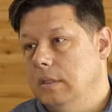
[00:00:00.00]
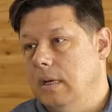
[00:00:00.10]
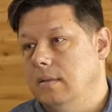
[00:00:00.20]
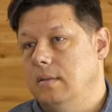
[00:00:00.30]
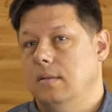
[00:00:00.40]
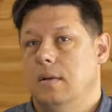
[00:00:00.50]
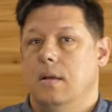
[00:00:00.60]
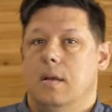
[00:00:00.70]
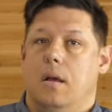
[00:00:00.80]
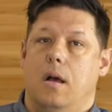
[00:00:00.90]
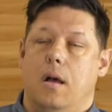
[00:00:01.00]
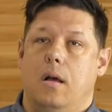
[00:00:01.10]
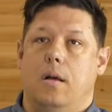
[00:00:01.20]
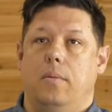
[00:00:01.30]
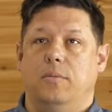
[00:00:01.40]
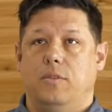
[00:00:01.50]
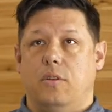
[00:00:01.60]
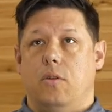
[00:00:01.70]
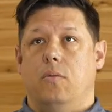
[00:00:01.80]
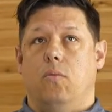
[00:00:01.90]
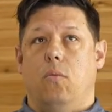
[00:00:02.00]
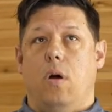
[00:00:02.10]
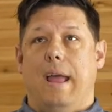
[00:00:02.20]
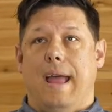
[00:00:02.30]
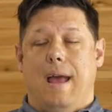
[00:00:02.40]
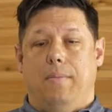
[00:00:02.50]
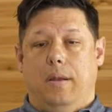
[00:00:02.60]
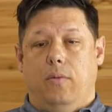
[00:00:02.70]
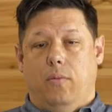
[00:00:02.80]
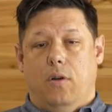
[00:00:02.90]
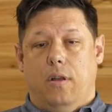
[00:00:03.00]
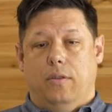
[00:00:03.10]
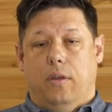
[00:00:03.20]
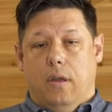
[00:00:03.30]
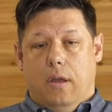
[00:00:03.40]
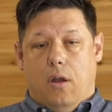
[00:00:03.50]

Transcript: Yes. Um, so what happened was